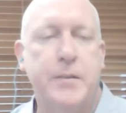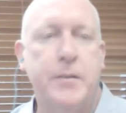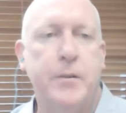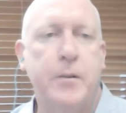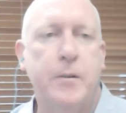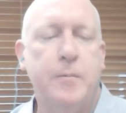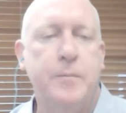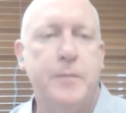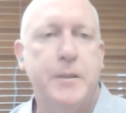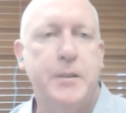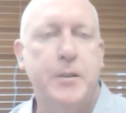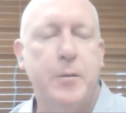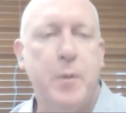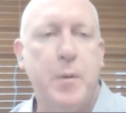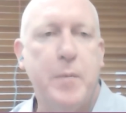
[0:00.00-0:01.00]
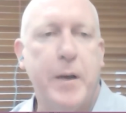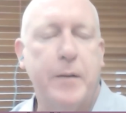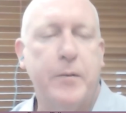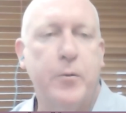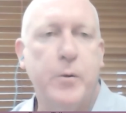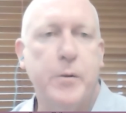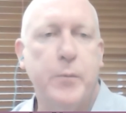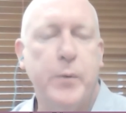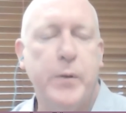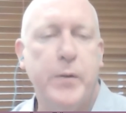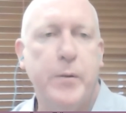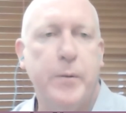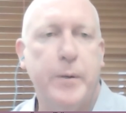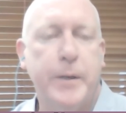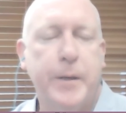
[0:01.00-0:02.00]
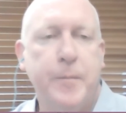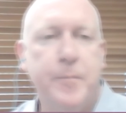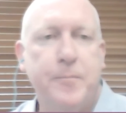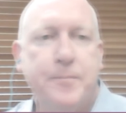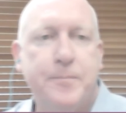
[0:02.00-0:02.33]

Noel. It's good to be back talking with you again.